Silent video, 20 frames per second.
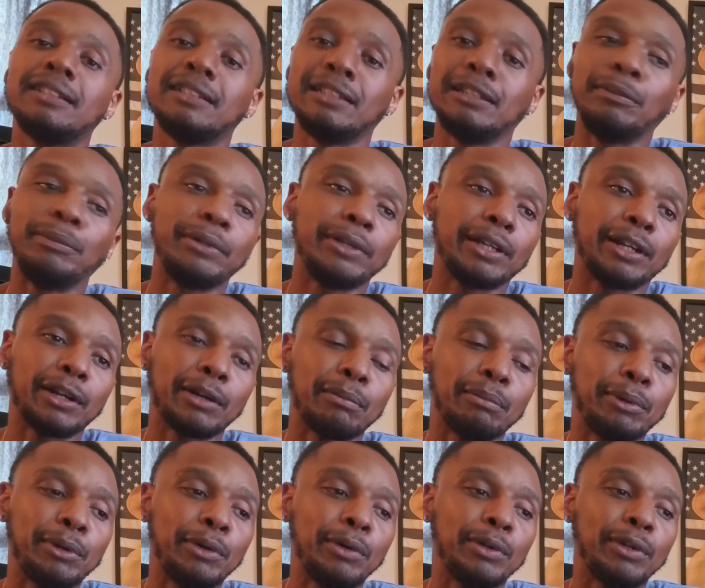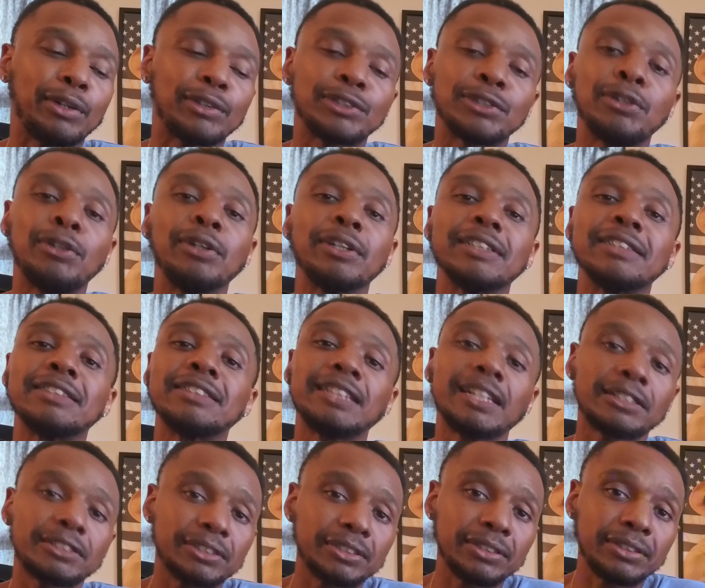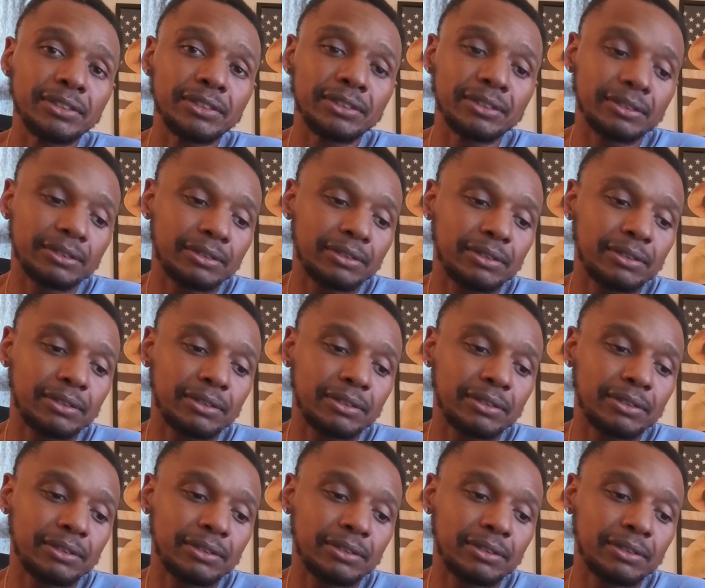Then we're gonna build our song in sections.